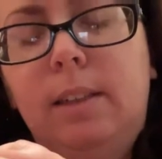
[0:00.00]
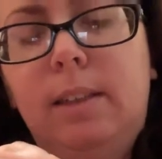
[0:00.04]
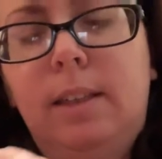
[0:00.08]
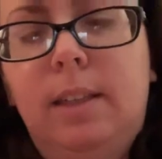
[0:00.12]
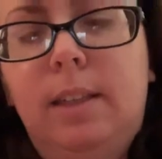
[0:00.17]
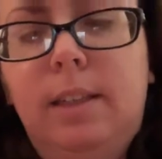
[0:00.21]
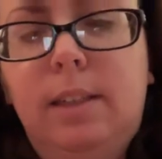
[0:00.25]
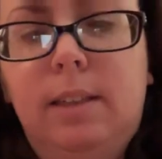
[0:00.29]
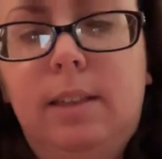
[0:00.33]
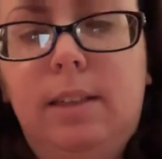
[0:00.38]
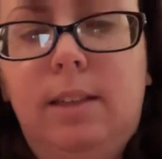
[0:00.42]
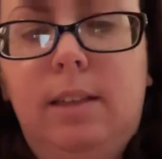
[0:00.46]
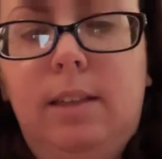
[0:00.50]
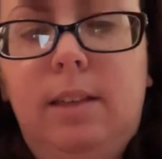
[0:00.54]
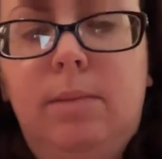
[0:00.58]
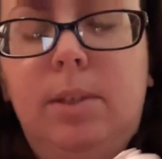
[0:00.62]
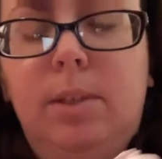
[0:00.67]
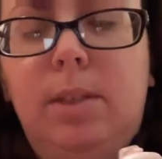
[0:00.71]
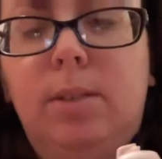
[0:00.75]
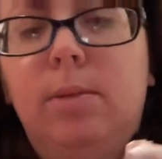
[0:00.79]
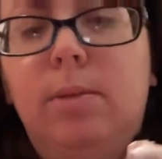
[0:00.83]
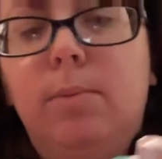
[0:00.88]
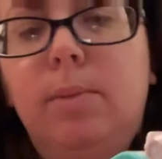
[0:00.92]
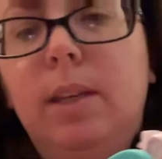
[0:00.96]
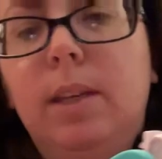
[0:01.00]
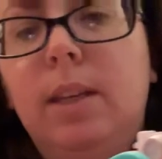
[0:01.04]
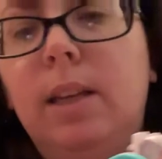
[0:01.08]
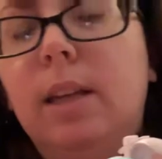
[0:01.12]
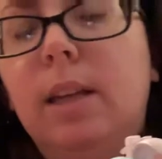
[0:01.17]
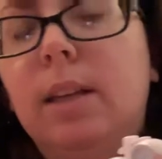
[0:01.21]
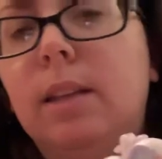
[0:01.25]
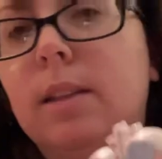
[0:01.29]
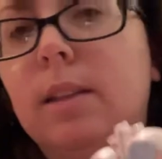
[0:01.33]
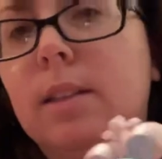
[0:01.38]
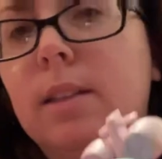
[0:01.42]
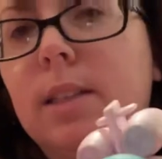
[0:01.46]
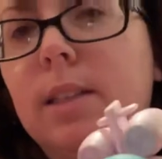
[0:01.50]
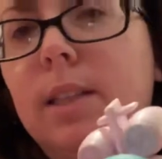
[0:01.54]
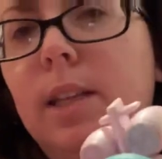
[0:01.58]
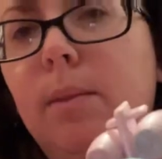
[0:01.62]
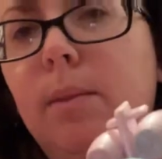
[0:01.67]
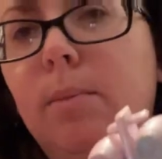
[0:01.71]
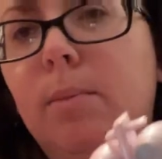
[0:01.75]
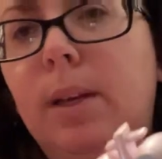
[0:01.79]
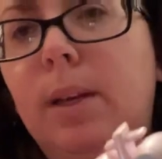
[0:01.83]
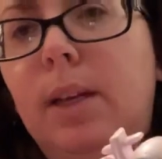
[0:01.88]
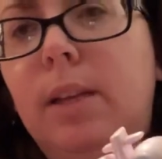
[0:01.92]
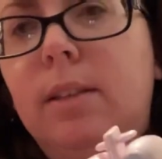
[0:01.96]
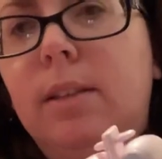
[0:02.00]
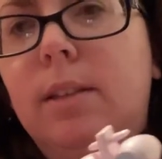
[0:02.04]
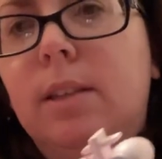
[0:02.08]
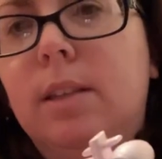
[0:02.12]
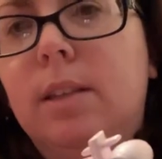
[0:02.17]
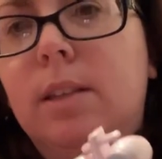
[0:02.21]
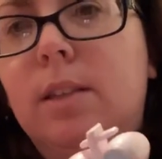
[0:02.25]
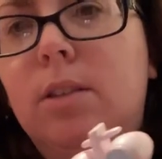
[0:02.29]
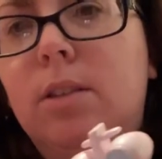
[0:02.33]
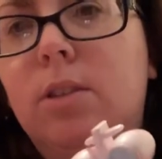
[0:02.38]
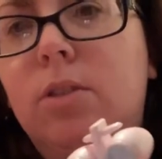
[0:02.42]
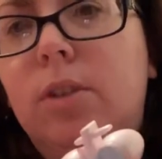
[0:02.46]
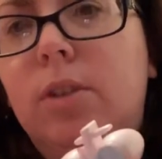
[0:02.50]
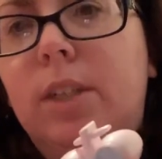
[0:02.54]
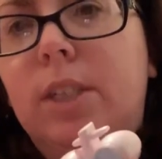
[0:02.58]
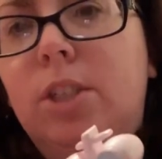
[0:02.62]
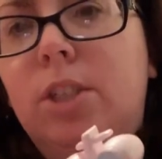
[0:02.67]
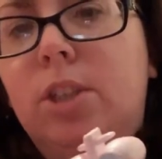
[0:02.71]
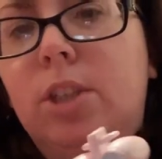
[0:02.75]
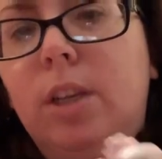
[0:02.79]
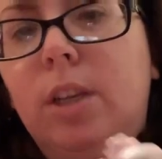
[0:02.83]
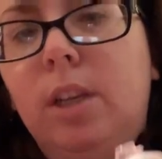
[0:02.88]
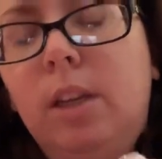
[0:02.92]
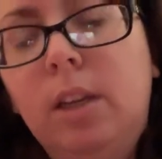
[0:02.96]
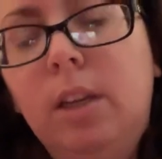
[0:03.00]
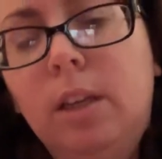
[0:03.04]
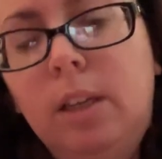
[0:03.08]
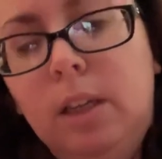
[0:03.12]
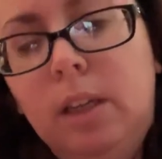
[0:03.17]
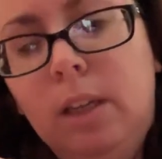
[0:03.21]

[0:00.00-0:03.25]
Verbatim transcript: and I'm assuming, yeah, seat belt, and it's stretchy.